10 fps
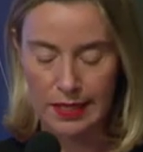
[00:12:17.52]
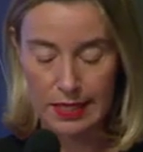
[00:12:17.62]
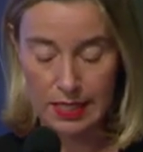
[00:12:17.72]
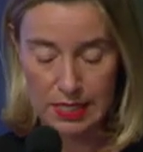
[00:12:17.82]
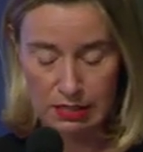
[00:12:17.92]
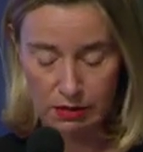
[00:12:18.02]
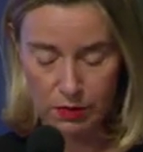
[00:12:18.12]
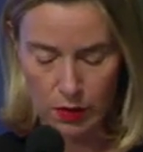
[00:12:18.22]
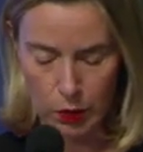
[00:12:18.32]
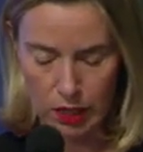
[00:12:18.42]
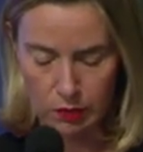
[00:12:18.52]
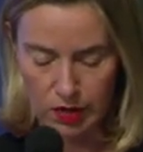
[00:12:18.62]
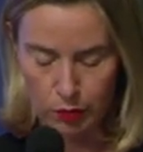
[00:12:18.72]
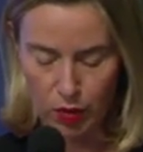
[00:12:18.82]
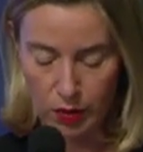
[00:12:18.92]
this is something we can
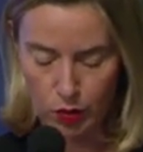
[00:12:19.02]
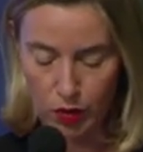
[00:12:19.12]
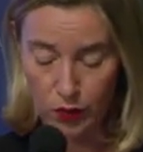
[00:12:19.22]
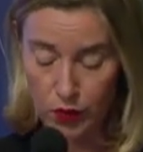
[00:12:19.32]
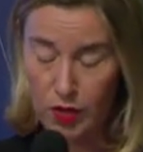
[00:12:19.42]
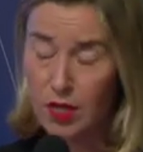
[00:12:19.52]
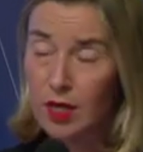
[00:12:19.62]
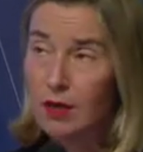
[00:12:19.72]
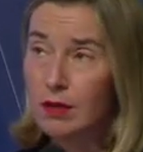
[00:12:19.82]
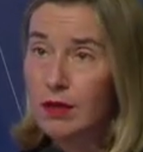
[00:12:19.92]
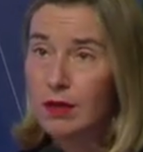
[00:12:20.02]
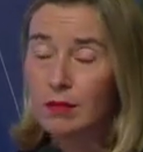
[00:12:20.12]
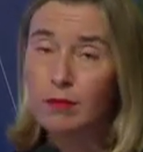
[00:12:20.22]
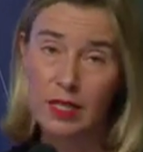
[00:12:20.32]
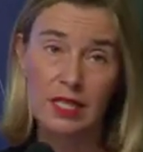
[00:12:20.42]
be proud of.
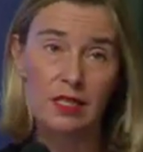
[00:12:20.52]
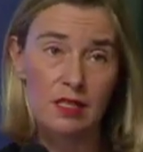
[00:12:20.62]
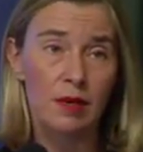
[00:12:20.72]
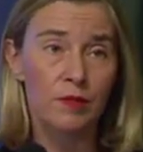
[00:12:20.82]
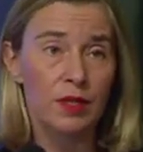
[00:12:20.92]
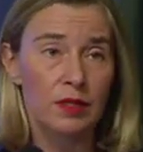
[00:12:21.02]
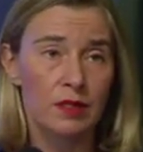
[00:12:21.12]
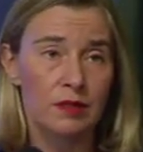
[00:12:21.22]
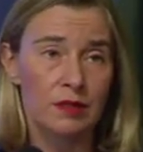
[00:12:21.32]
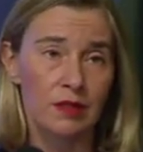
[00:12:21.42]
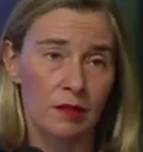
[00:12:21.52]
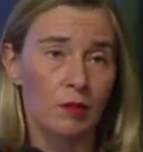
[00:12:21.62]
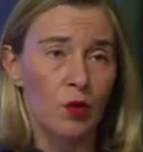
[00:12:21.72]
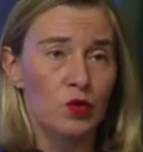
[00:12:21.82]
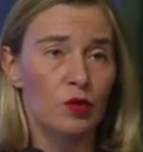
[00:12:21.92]
But this is something that
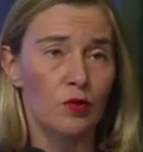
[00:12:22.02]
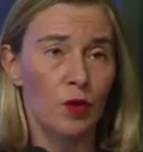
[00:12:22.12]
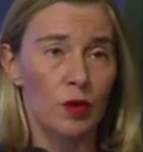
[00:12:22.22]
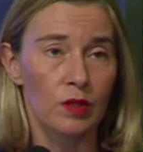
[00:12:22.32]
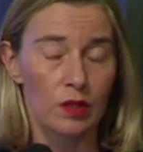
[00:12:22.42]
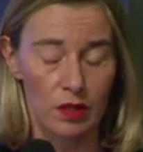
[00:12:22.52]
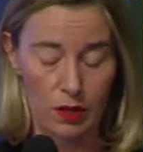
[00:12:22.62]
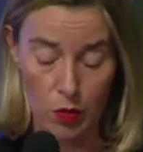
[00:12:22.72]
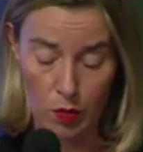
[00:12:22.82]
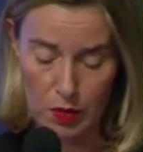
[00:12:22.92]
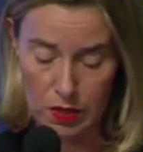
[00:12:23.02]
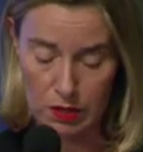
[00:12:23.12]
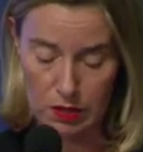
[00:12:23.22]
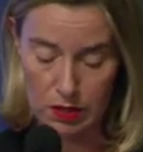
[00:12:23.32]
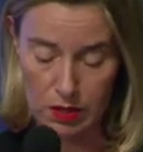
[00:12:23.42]
most of all the
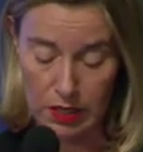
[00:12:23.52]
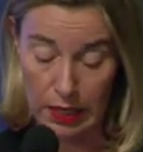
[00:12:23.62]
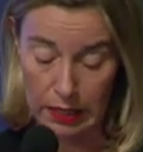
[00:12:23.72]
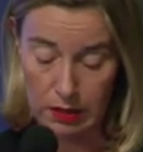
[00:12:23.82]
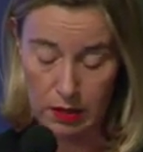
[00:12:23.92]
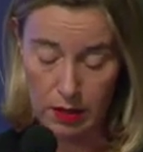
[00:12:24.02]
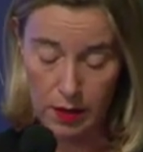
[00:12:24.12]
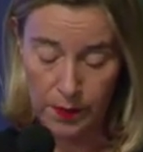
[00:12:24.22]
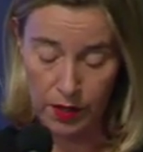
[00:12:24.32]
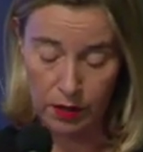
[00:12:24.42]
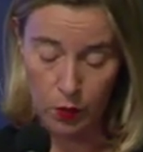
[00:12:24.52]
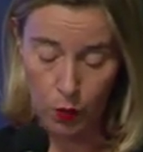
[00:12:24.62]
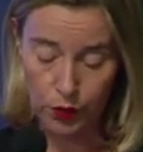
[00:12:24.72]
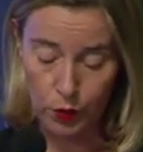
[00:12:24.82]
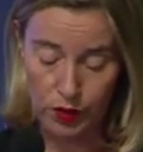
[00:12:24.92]
Europeans need. In the
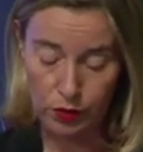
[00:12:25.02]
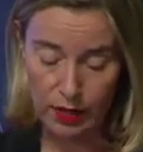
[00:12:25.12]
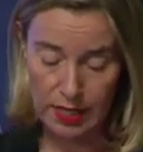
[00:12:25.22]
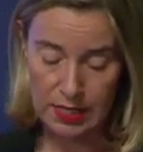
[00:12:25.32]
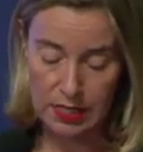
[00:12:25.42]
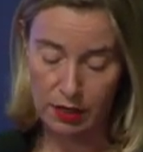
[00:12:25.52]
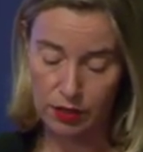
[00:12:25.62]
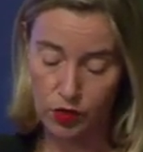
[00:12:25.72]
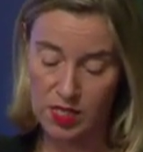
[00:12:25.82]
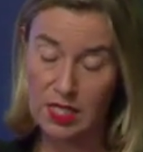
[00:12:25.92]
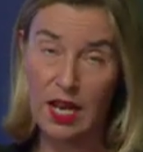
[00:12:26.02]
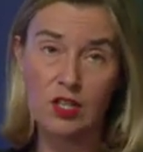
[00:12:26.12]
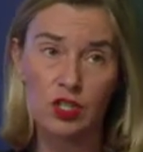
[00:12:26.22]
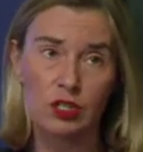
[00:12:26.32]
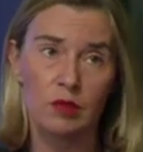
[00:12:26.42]
world where threats are
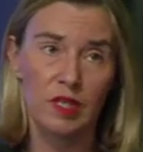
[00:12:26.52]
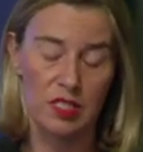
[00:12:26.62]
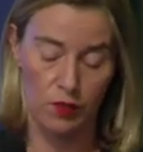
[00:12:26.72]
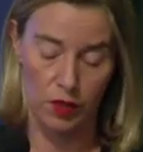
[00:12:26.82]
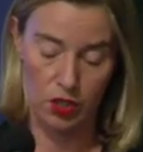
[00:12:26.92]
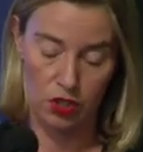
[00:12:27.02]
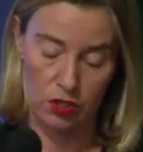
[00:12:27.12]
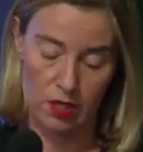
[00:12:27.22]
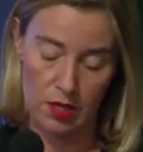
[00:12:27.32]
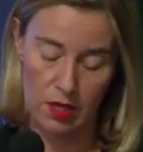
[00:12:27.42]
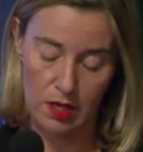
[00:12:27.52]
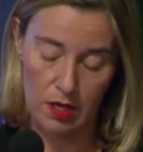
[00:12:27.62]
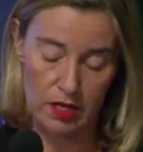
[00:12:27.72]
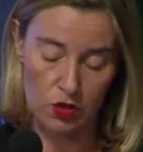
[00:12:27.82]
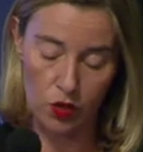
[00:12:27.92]
transnational by definition,
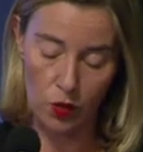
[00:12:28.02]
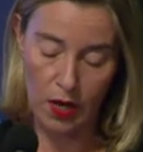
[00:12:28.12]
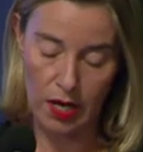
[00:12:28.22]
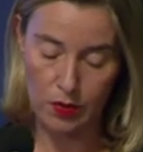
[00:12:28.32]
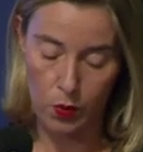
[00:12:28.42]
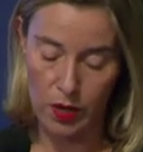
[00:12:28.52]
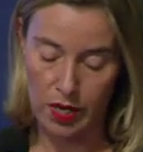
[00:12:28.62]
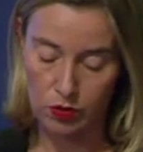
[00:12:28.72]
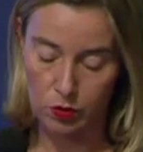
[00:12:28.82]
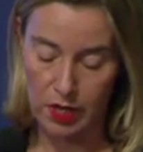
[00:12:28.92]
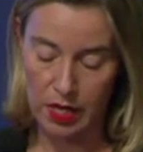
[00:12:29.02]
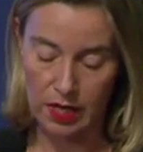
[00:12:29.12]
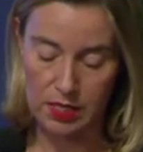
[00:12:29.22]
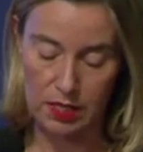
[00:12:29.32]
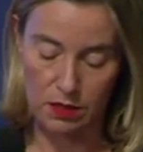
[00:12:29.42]
there is no other way to make
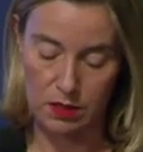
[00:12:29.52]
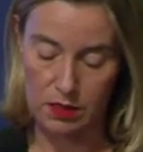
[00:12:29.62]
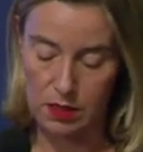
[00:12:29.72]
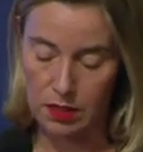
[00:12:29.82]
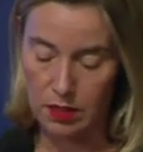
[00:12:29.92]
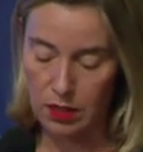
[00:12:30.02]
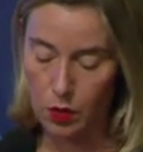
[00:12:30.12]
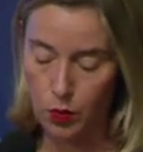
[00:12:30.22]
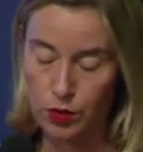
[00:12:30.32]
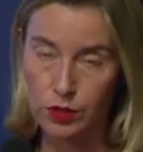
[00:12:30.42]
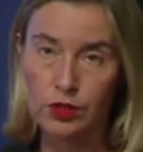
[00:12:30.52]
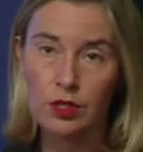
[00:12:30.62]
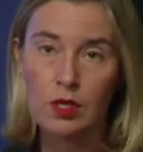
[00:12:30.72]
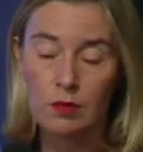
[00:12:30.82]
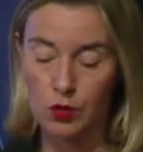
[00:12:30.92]
our citizens and our world
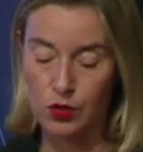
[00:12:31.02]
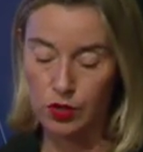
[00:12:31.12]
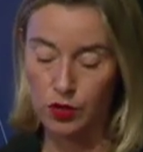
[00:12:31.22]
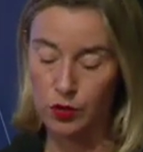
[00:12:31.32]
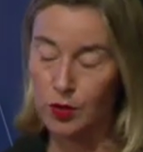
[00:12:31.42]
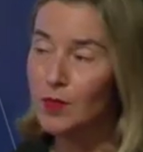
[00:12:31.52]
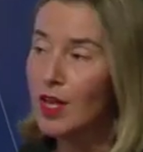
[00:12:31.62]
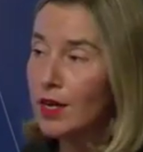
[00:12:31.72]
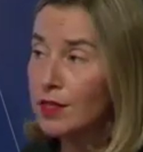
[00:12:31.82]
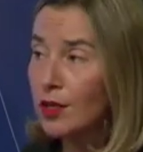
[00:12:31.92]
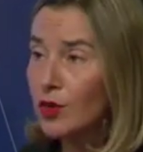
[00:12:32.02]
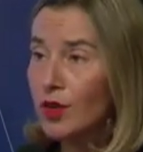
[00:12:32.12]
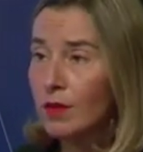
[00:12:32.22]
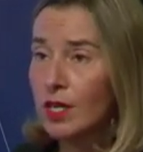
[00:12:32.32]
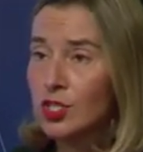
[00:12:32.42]
more secure. I thank you
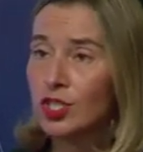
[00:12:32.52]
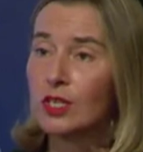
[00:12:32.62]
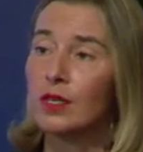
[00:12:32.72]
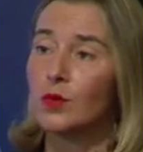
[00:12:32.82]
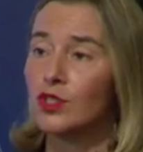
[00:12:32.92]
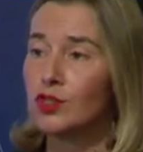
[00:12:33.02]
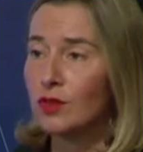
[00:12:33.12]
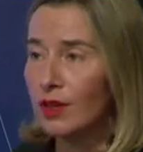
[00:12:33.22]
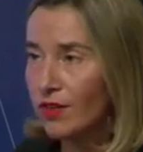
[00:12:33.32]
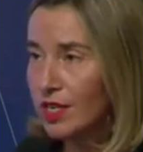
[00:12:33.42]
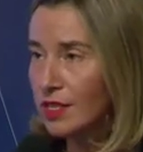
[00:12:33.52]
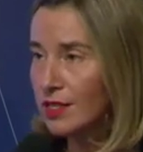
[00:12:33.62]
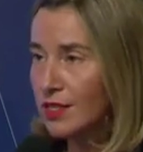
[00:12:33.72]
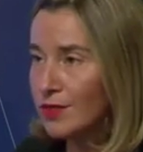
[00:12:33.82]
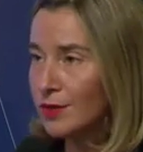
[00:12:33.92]
very much, and I wish you a very
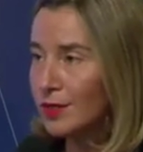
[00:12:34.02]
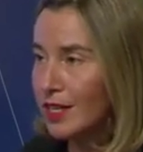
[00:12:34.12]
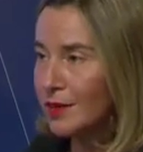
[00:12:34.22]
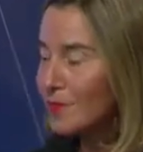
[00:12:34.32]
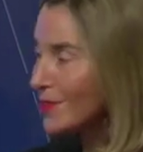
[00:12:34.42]
successful day.